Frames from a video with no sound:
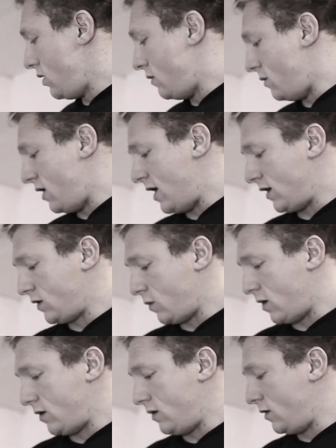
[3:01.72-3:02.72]
My next
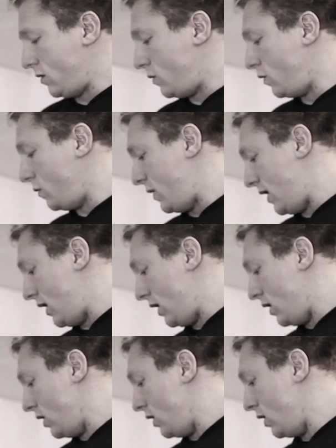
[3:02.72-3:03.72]
one will
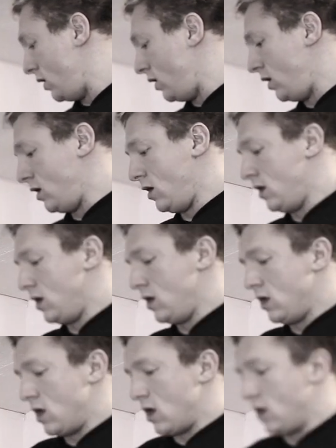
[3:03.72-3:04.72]
be
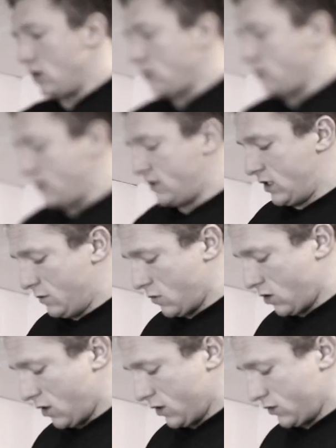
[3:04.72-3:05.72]
uh, creatine
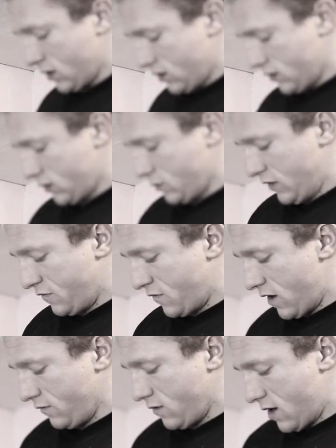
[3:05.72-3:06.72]
monohydrate. This will be
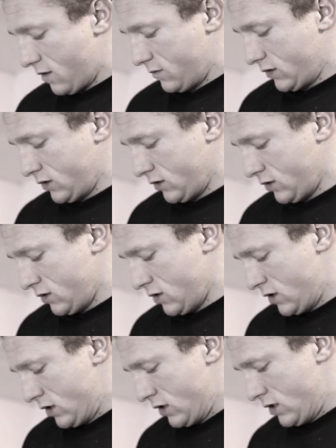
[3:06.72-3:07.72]
five grams.
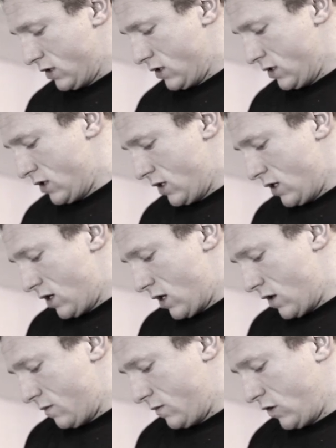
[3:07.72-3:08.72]

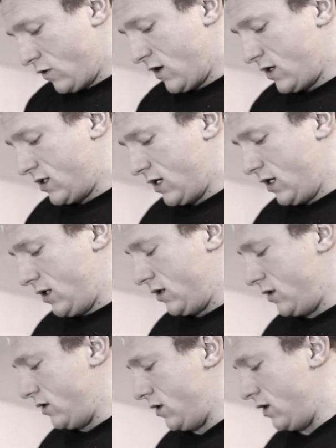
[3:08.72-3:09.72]
Um, creatine
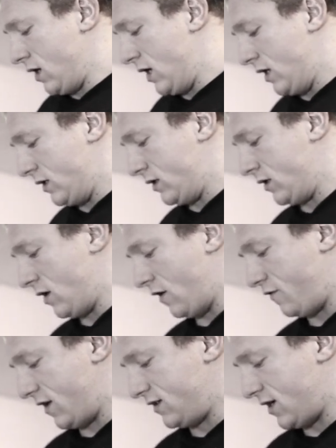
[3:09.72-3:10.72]
is a
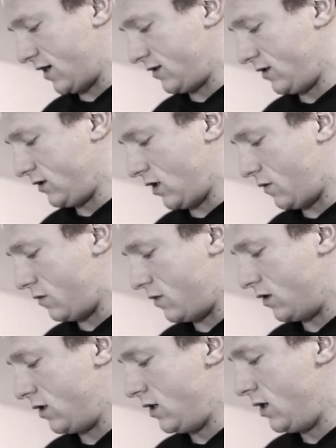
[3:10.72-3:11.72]
fantastic
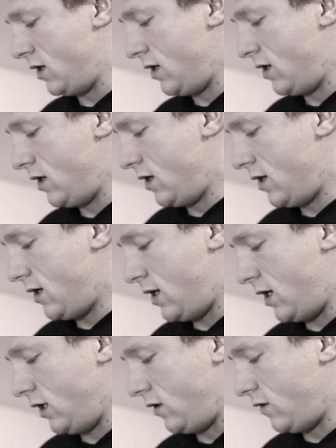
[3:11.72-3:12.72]
supplement.
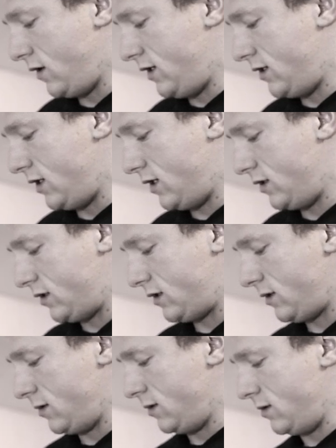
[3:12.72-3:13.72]
It increases